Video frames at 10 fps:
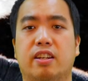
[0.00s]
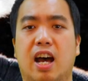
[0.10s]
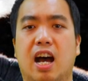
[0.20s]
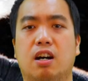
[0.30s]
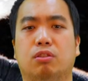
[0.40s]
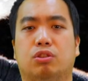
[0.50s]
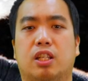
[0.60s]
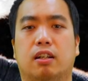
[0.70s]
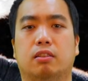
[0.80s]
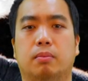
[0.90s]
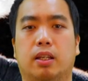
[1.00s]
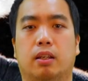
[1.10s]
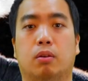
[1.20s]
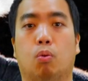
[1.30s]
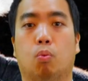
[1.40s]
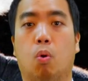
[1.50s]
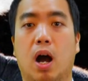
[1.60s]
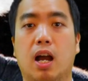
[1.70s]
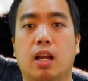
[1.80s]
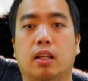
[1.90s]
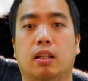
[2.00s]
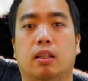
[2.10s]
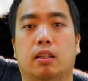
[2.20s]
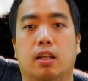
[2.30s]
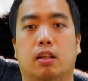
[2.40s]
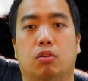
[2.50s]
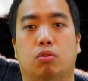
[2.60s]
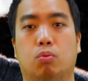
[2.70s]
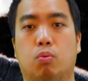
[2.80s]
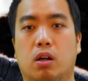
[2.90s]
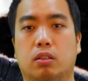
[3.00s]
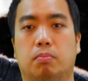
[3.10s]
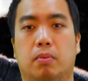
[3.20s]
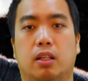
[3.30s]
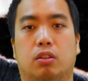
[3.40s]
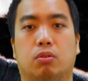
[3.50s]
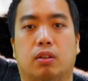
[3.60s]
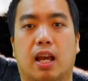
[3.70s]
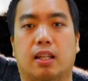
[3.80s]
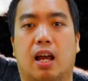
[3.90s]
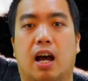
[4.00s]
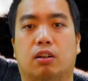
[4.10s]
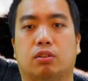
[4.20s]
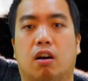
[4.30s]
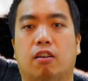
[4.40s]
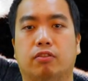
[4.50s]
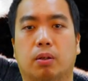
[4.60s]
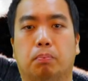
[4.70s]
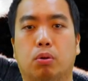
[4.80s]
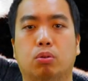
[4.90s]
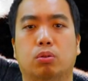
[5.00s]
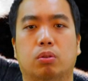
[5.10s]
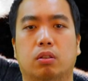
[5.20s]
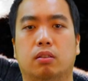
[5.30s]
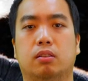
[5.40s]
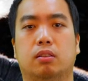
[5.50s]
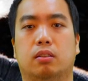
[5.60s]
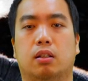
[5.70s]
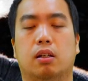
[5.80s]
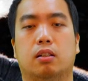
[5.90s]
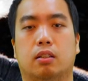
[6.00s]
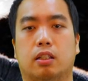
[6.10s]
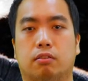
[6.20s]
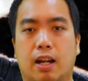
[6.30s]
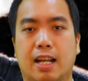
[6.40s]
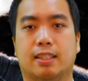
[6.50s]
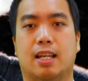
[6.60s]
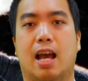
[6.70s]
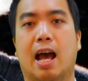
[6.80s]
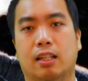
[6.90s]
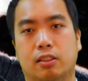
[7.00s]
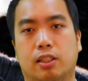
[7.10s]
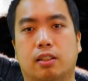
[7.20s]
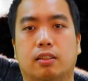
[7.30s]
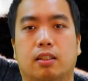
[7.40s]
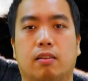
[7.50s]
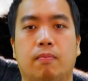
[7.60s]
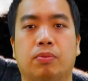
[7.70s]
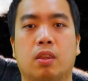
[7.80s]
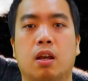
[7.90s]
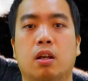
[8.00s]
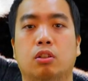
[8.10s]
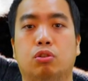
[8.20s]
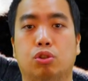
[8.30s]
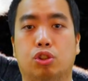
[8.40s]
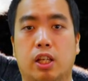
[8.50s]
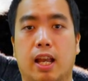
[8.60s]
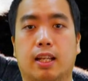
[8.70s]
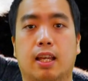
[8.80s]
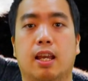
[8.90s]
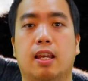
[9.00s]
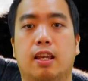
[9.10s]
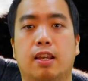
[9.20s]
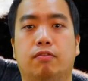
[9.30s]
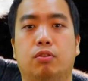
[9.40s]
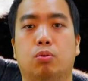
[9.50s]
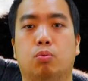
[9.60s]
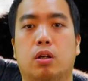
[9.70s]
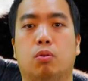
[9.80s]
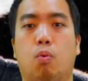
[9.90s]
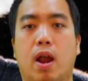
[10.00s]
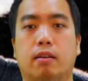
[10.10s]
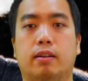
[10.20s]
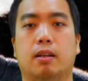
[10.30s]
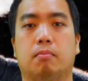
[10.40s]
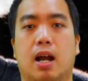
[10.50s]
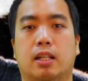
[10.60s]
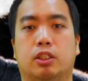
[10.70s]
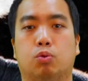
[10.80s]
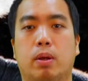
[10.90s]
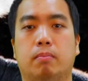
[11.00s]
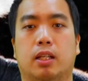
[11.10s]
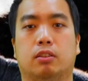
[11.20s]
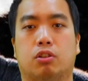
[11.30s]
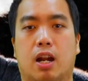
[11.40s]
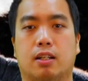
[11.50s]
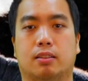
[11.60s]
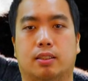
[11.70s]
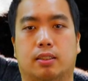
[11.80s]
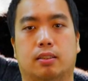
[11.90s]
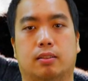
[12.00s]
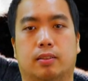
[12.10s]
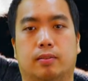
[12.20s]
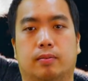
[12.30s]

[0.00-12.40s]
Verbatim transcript: Now tell me, why did you want me to get out of the pool? The rat answered, To check if you were wearing my swimming trunks.